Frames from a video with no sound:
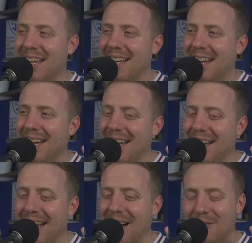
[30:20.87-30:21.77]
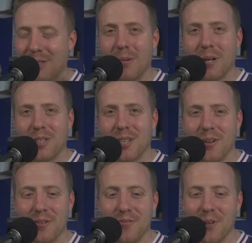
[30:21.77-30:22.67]
I'll do a watch
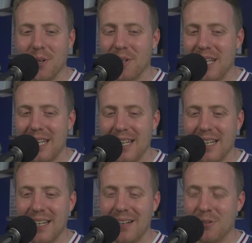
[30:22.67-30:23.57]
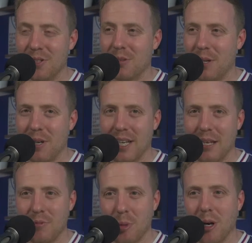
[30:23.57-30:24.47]
along for the under 21
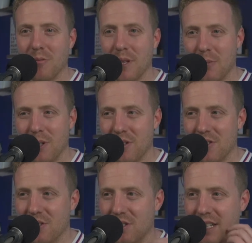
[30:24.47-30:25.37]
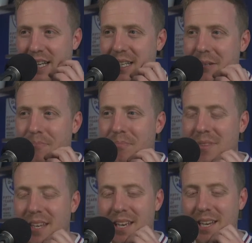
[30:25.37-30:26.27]
games. Apart from that one on the Sunday,
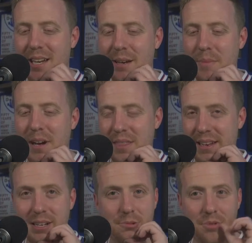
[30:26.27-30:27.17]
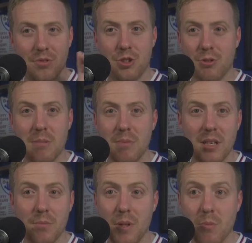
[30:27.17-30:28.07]
and then I'll stream
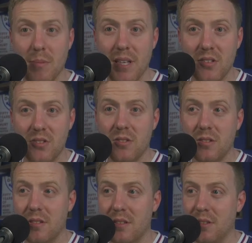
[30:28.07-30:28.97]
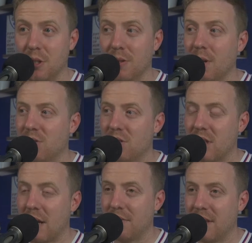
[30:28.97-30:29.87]
the women's Euros
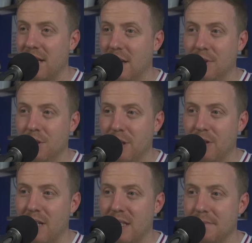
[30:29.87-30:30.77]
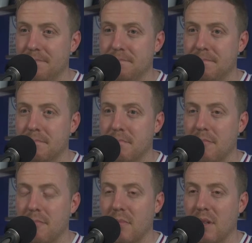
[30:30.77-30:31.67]
after that, which would be great.
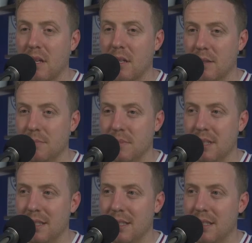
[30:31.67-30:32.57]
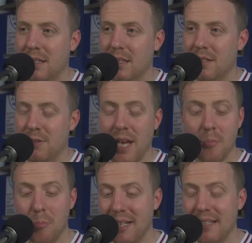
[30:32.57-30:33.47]
So yeah,
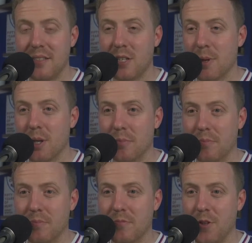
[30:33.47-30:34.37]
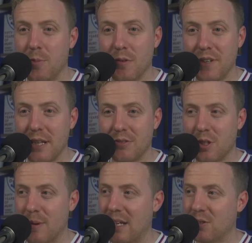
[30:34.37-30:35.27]
plenty to come up. A few more videos to
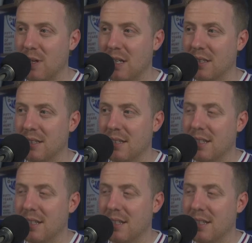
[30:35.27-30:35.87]
come out as well.